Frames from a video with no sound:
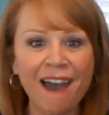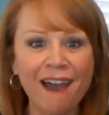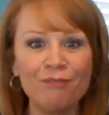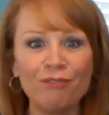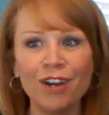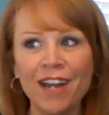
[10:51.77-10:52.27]

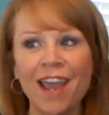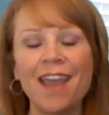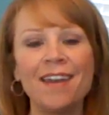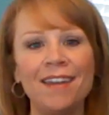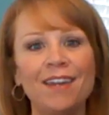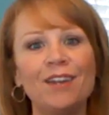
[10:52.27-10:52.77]
every
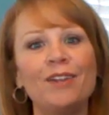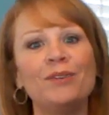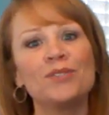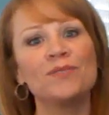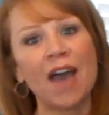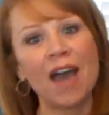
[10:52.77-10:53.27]
day needing to
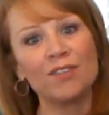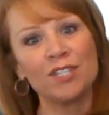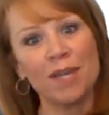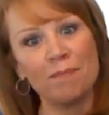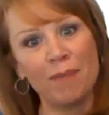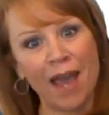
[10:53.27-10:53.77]
lose 5 or
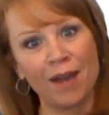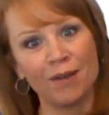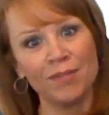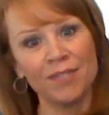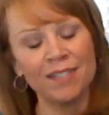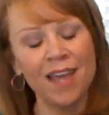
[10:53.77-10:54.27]
10
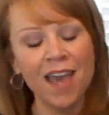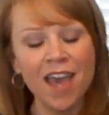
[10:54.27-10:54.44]
pounds.